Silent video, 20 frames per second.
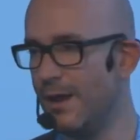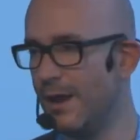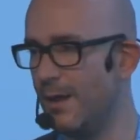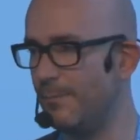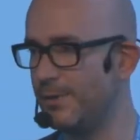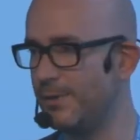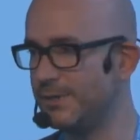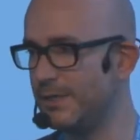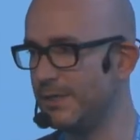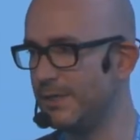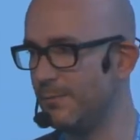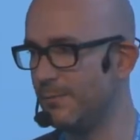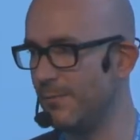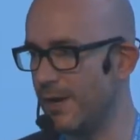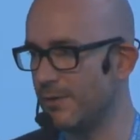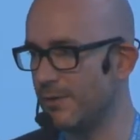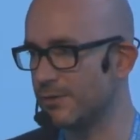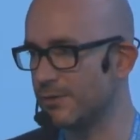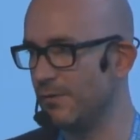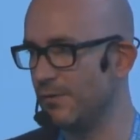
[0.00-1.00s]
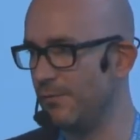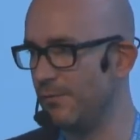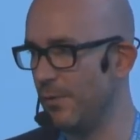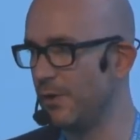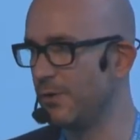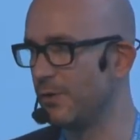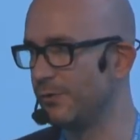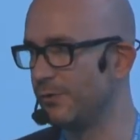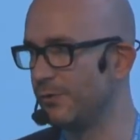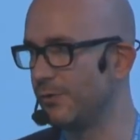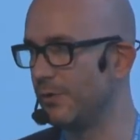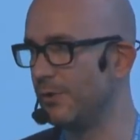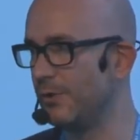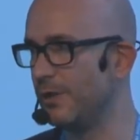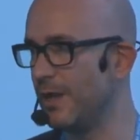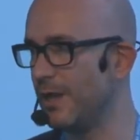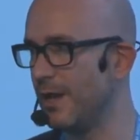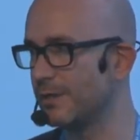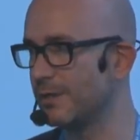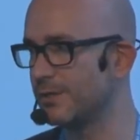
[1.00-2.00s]
and PC, Microsoft will control
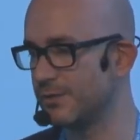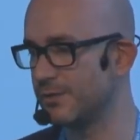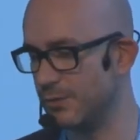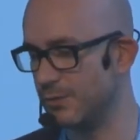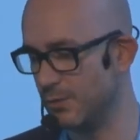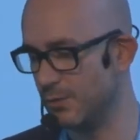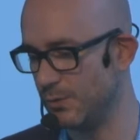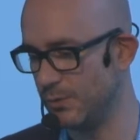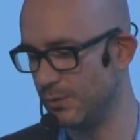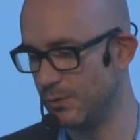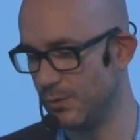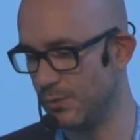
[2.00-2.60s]
the access to, to